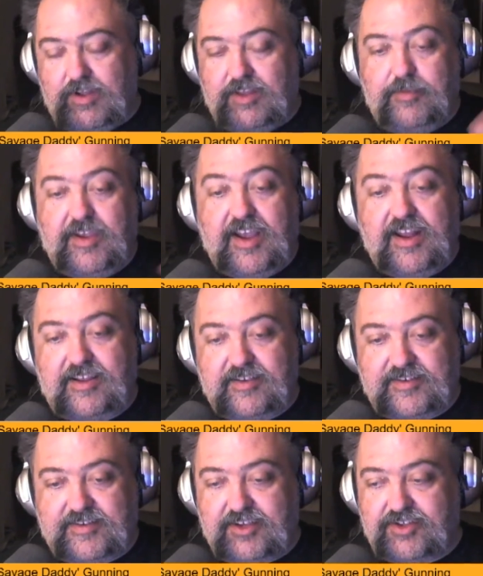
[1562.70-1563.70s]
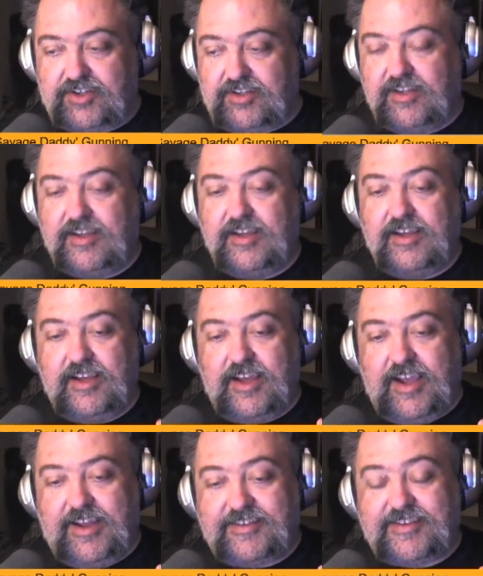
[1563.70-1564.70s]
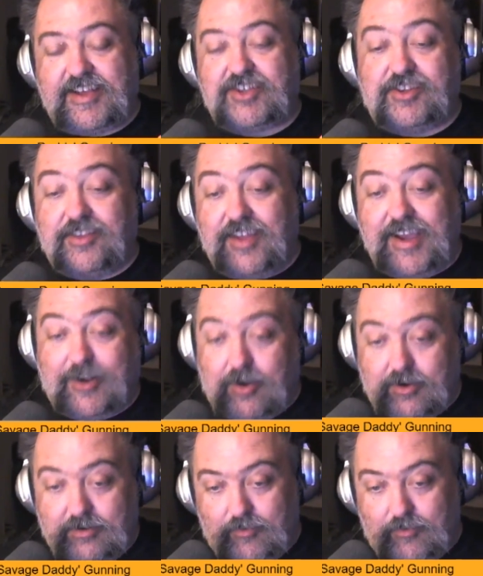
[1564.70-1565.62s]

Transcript: in the beginning of the session, and a session later,